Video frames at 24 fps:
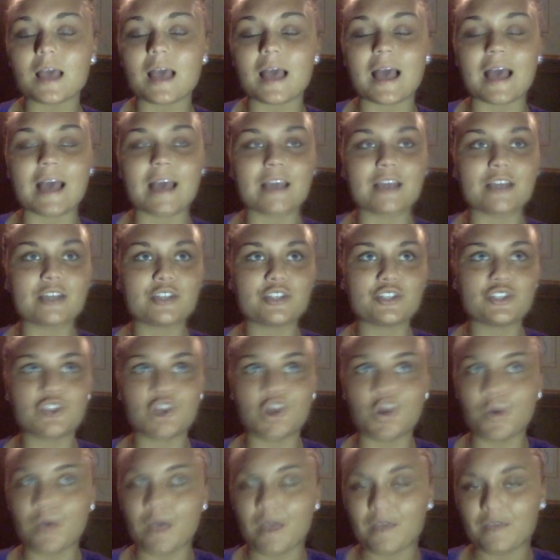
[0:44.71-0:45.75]
I
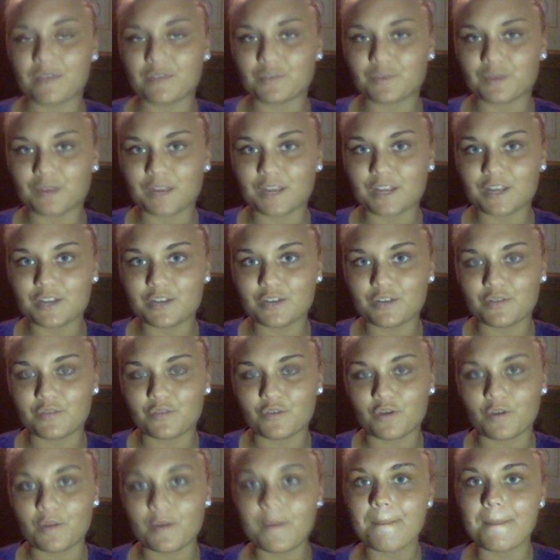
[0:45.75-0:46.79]
don't have to wear a
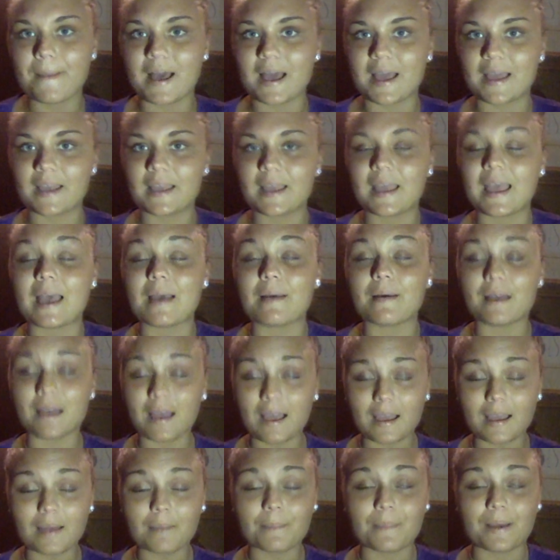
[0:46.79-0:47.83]
uniform at my
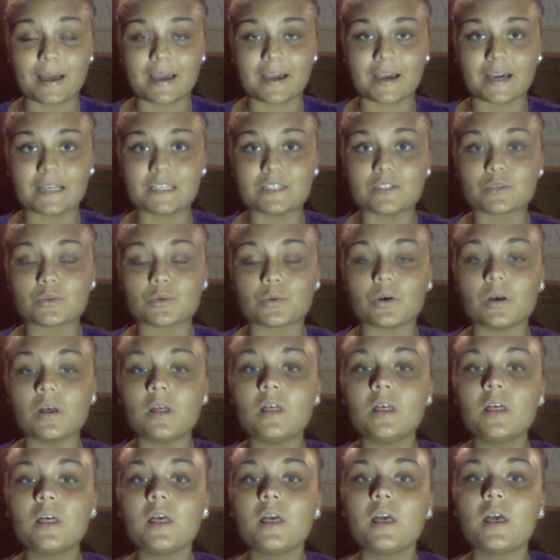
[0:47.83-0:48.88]
high
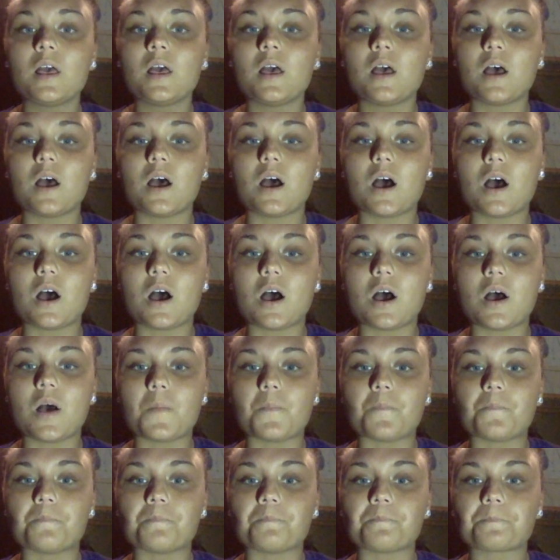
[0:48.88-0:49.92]
school.
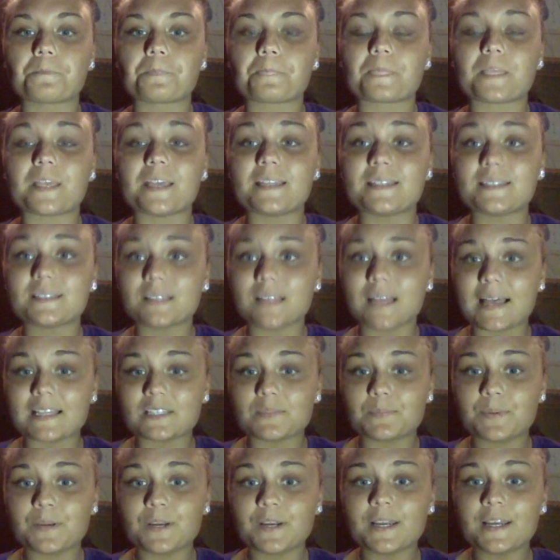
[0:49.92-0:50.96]
His
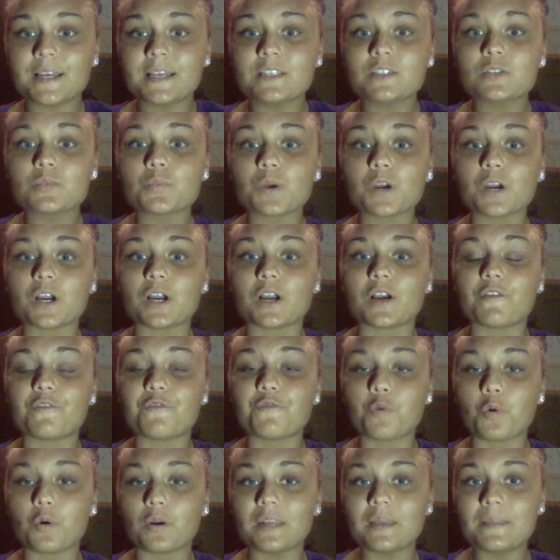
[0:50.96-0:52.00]
class periods were
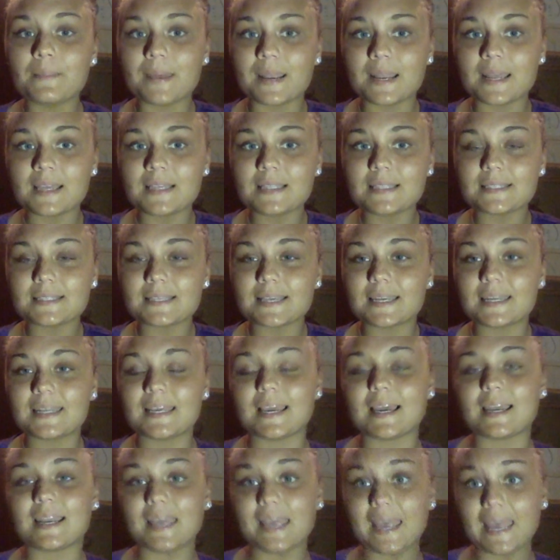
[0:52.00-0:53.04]
40 minutes, and
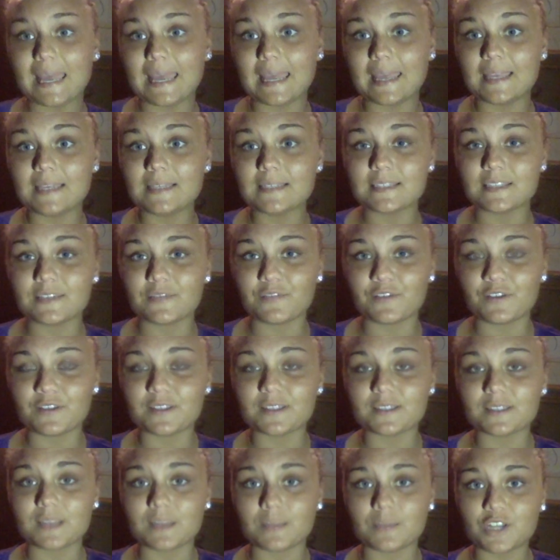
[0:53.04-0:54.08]
he had 8
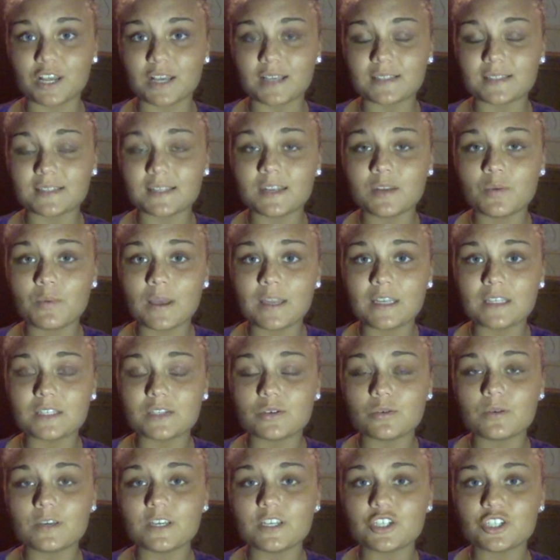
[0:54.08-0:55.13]
different subjects that he went
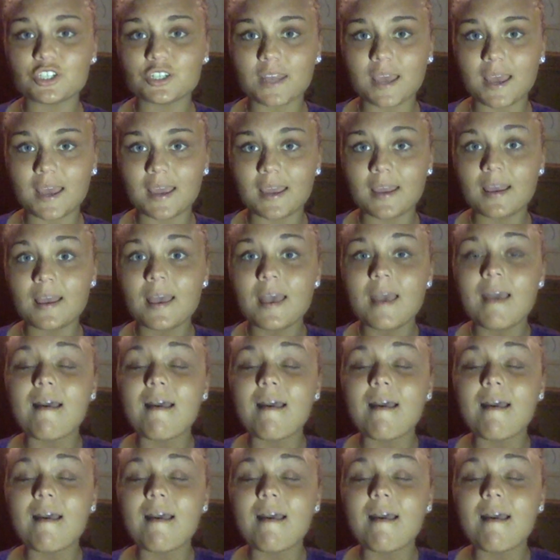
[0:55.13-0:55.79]
to each day.